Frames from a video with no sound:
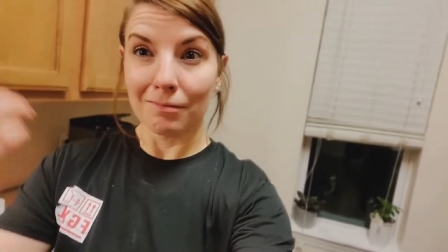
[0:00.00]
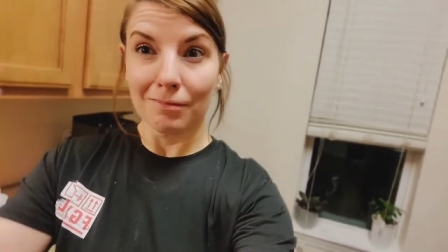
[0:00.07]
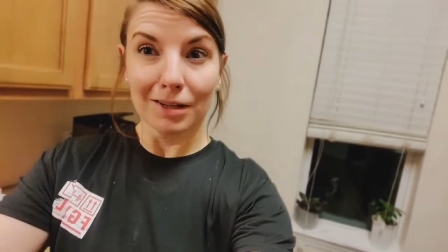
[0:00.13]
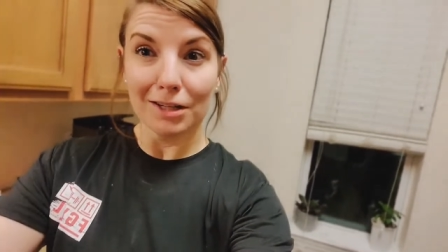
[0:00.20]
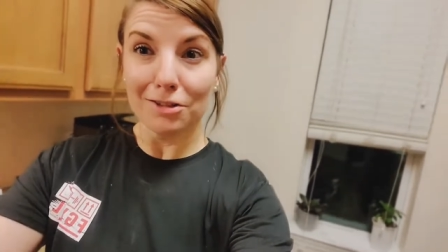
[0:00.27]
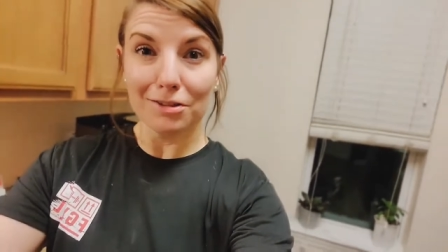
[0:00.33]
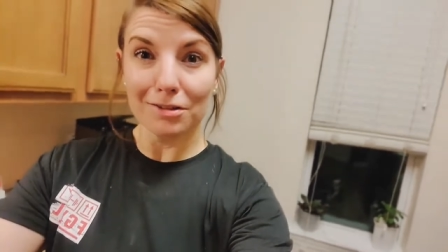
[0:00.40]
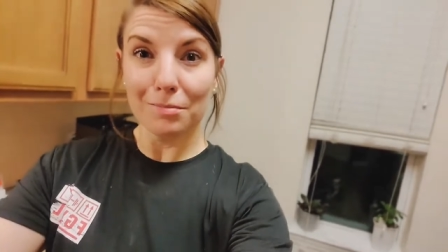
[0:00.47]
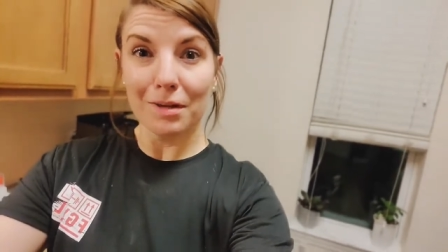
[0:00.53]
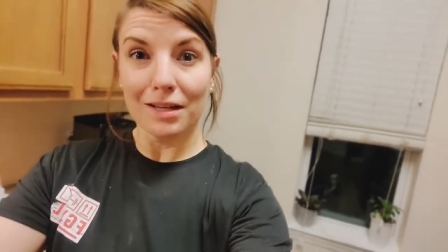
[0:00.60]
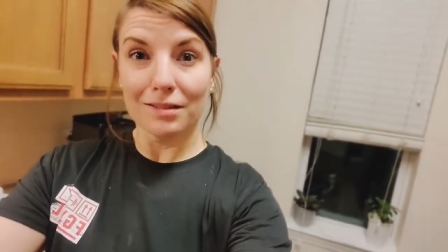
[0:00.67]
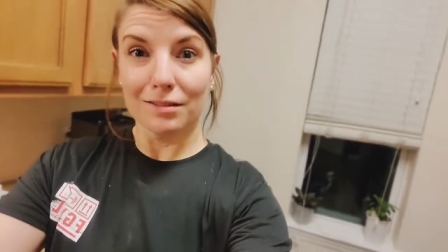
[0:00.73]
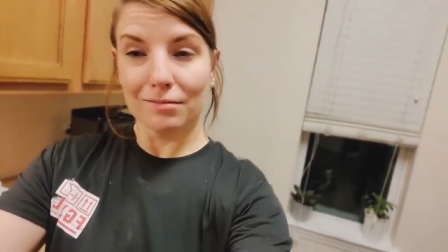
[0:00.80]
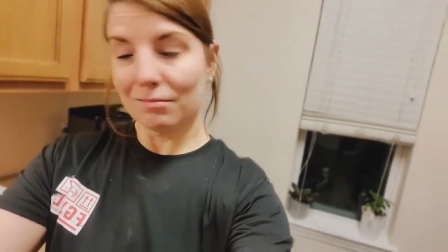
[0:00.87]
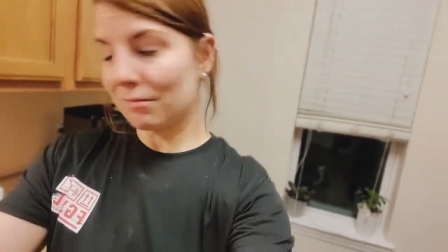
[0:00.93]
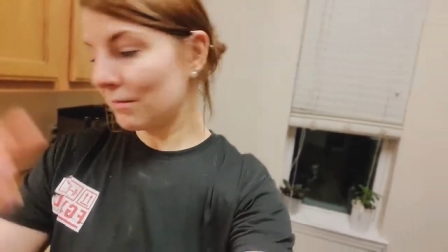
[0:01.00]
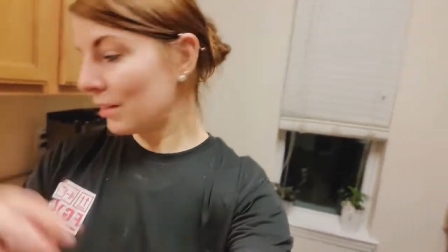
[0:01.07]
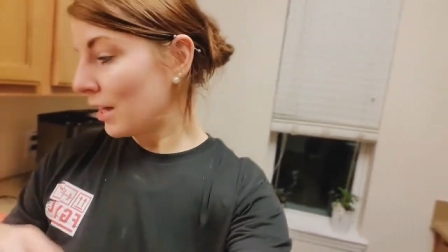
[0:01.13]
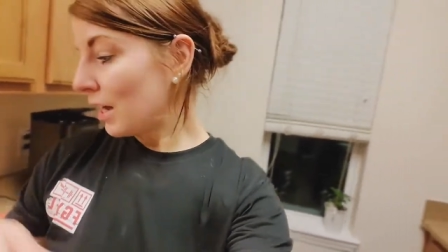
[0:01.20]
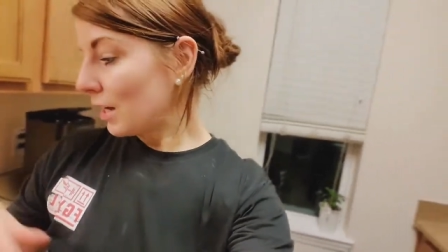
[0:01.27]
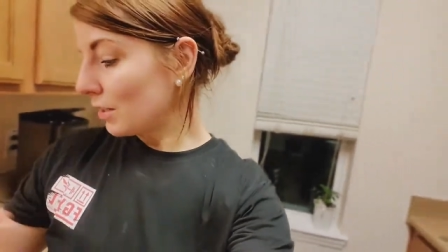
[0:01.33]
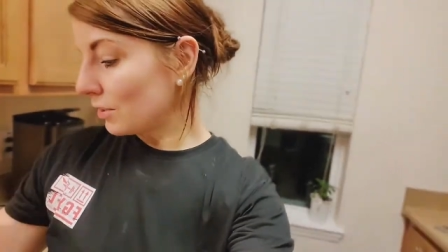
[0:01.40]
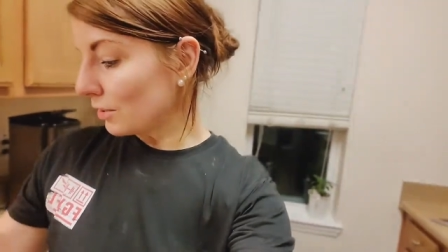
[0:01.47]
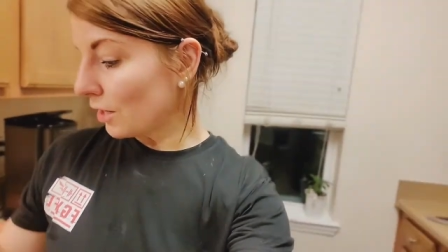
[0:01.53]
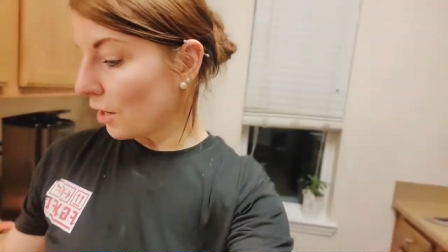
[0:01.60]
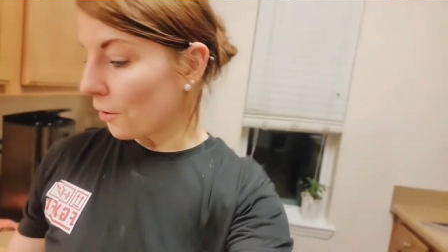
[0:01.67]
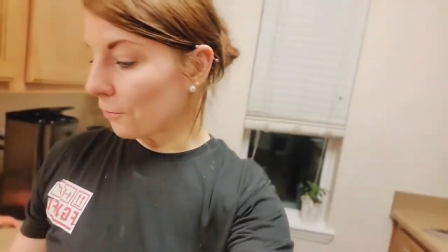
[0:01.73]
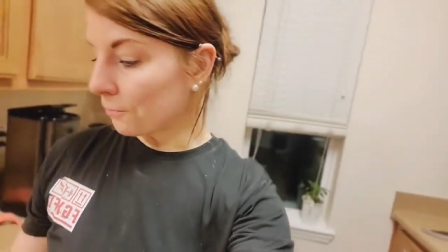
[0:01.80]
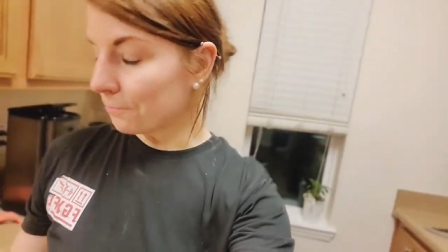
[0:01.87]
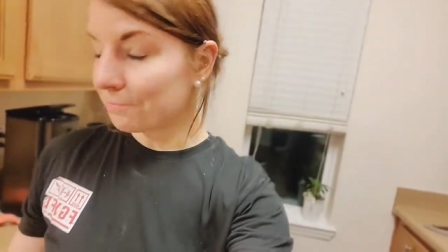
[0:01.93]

it's just a mess. So